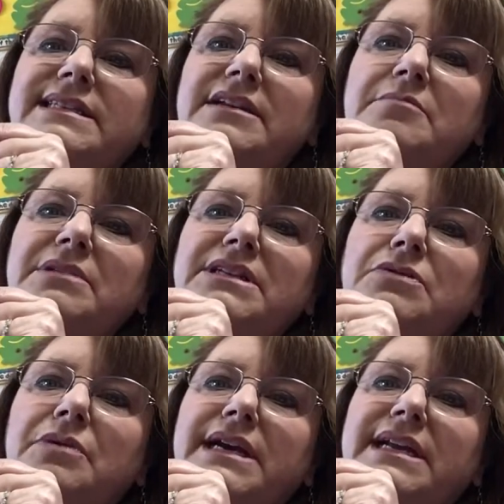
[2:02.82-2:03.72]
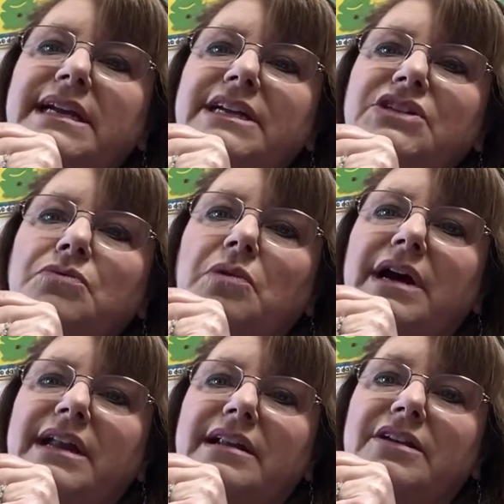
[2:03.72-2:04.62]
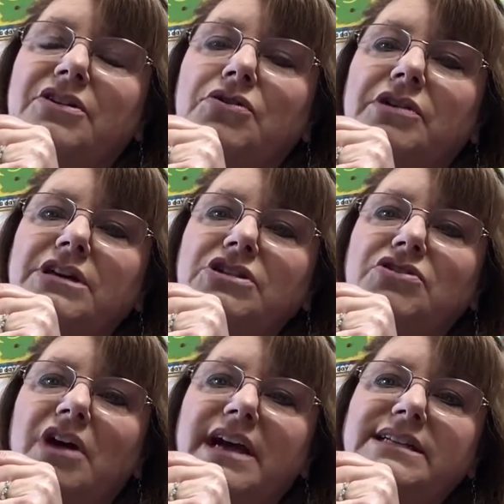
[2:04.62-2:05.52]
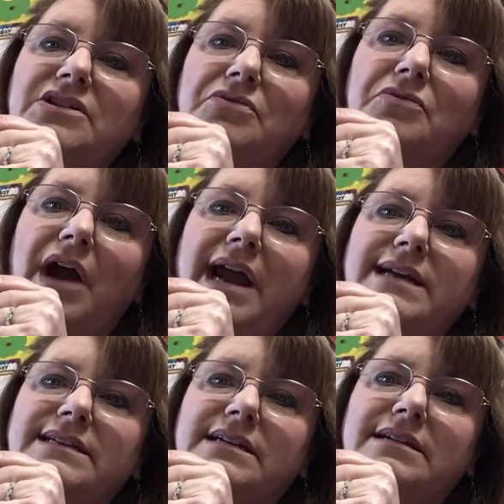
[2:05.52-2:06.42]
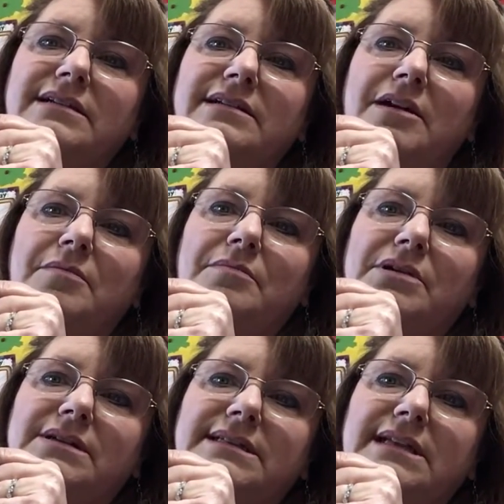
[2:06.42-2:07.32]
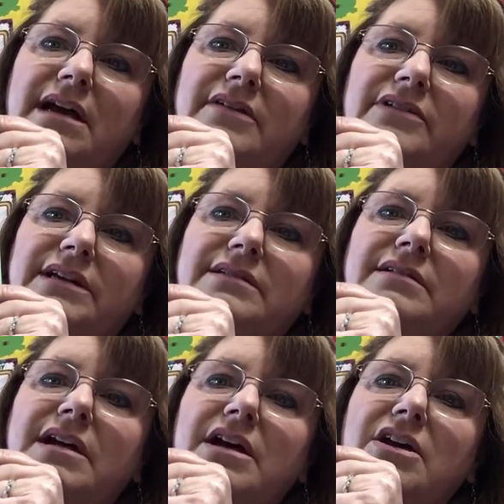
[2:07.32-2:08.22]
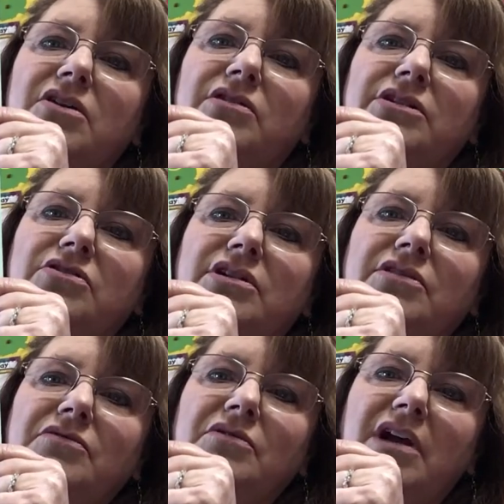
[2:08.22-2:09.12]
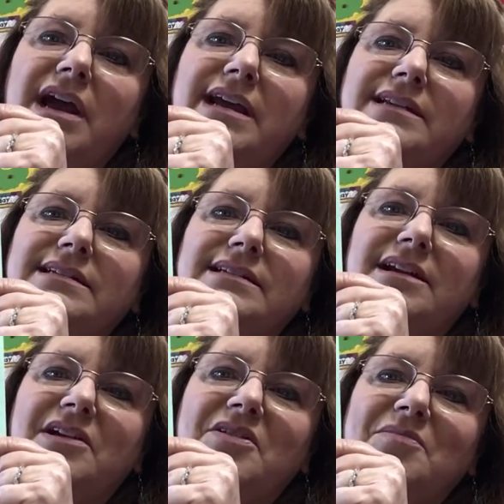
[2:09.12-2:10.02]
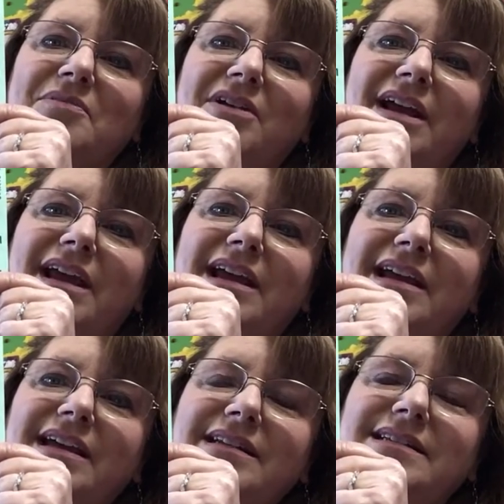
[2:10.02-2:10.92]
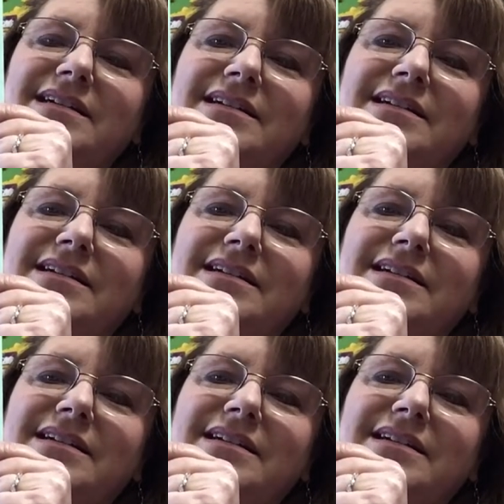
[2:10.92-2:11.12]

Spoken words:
in between each one. You can try to write number 7. You can write number 8,